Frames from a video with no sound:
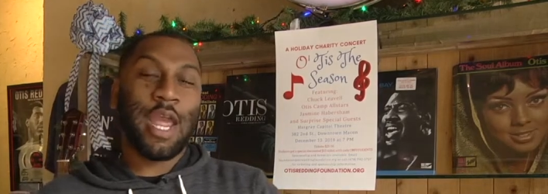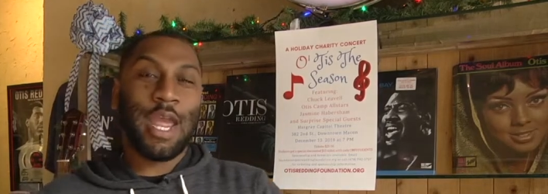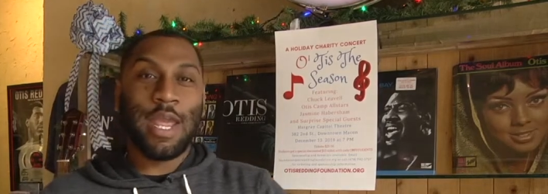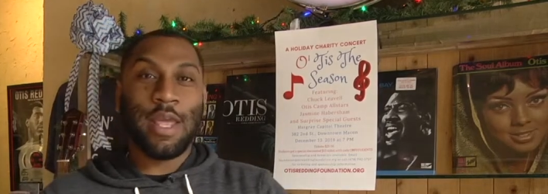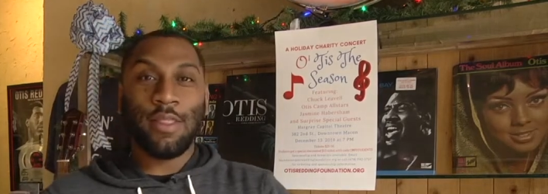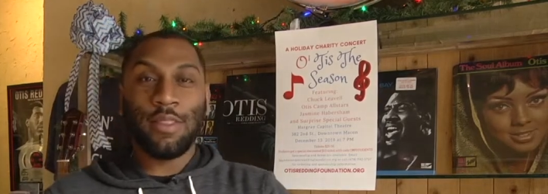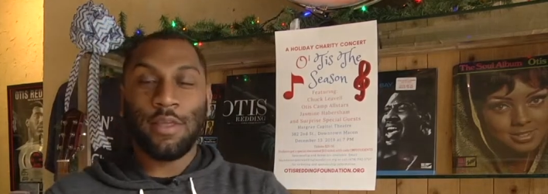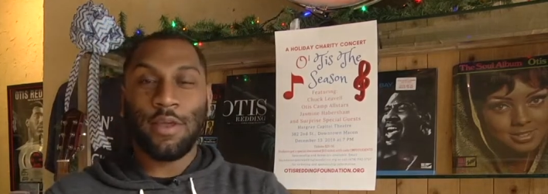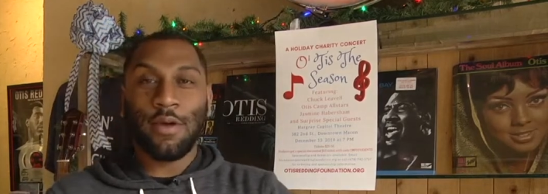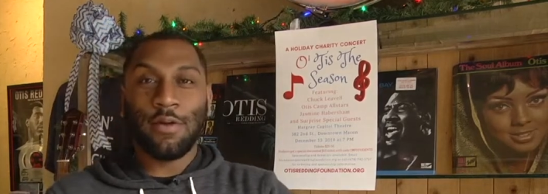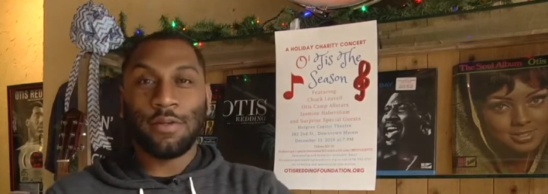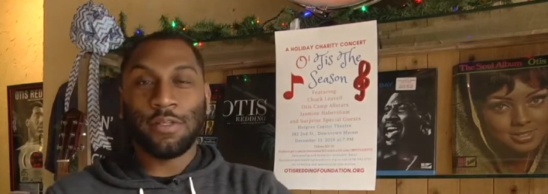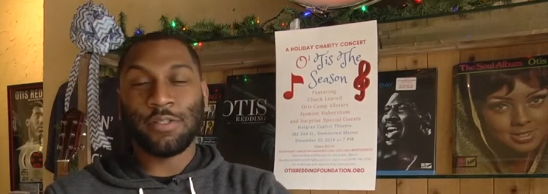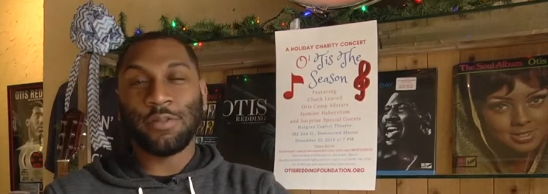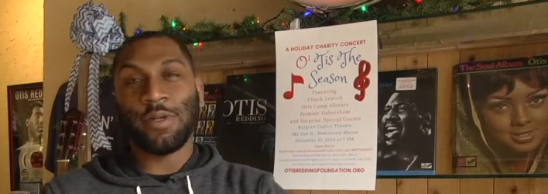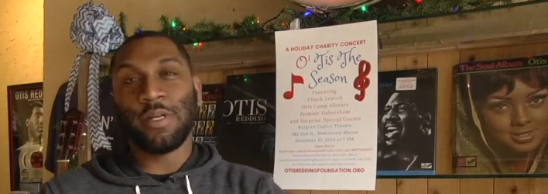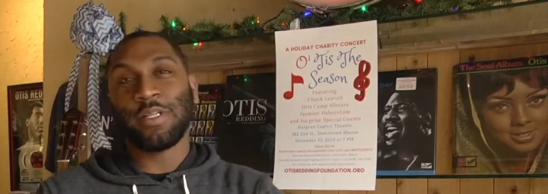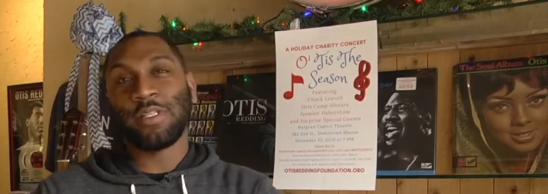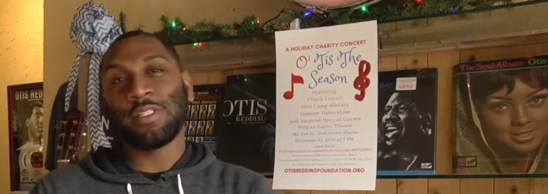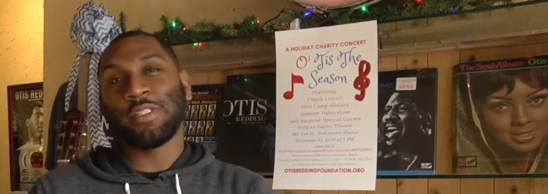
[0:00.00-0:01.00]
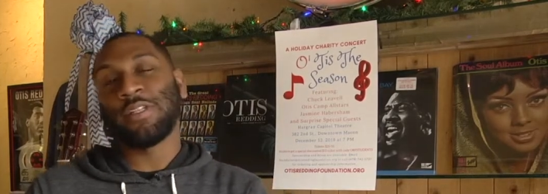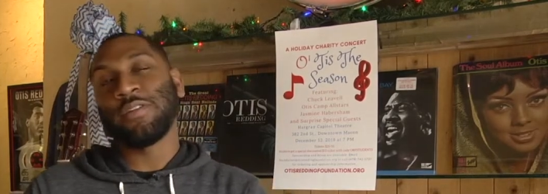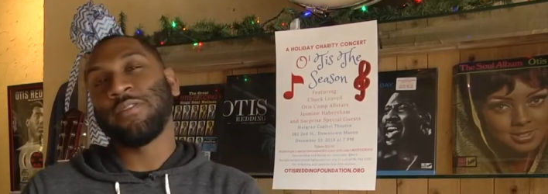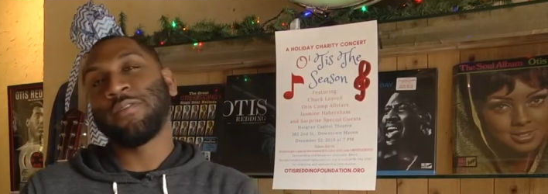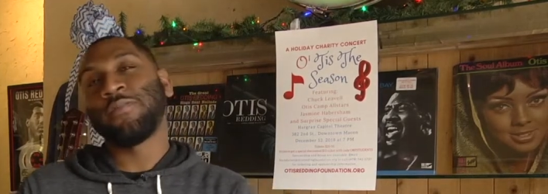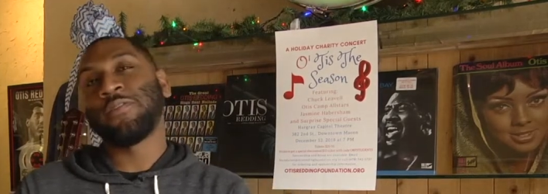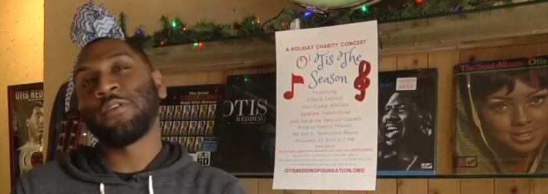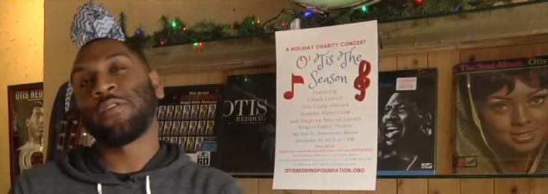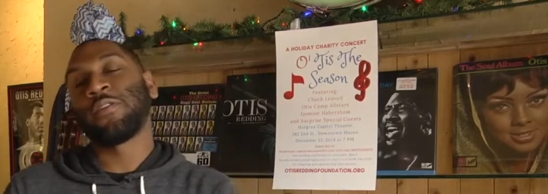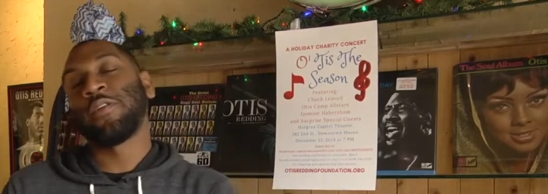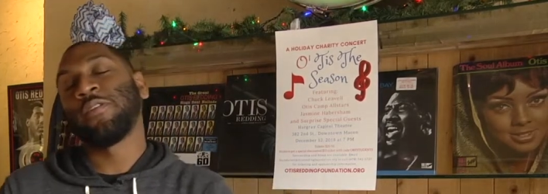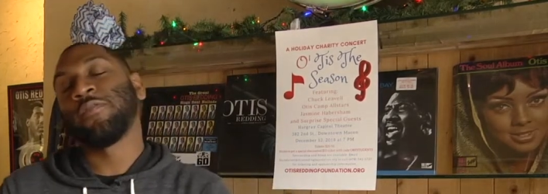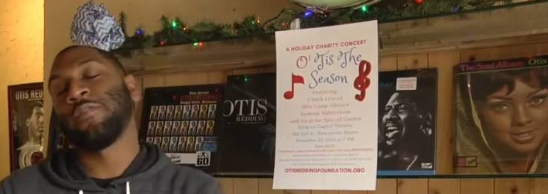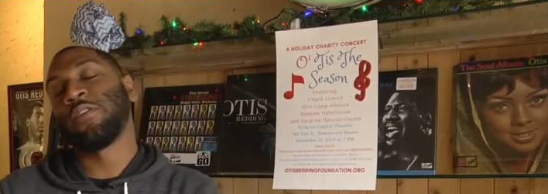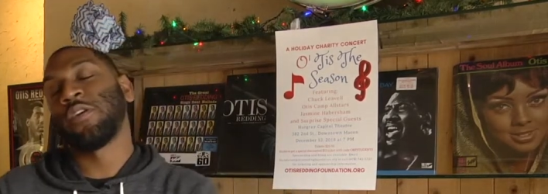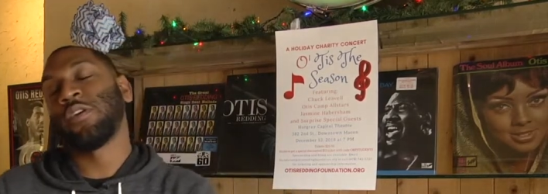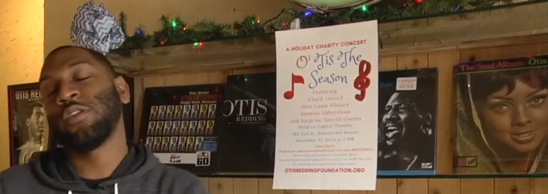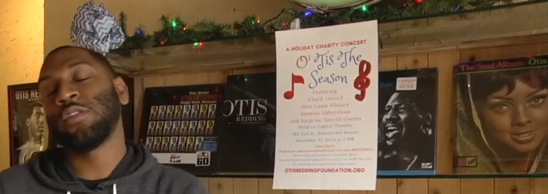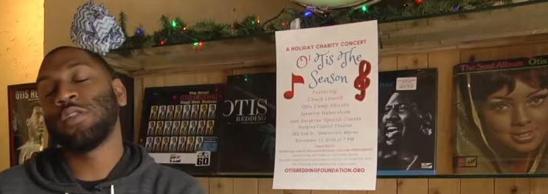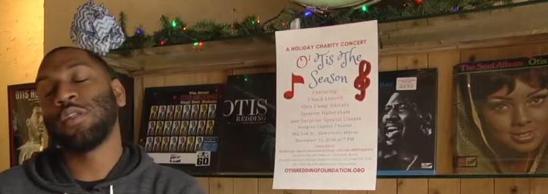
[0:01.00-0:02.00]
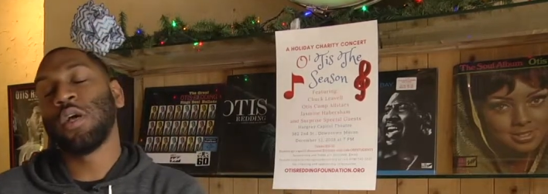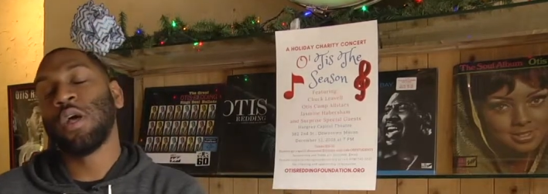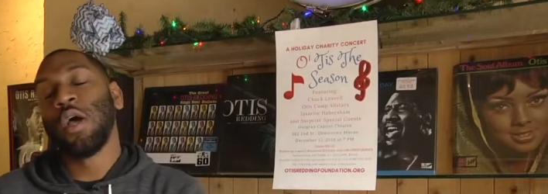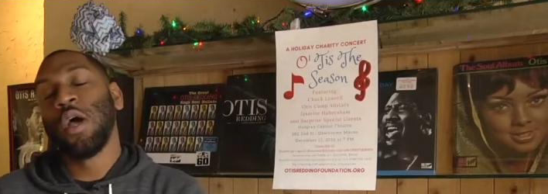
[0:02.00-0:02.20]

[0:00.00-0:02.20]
Speaker 1: and the Otis Redding Center for Creative Arts.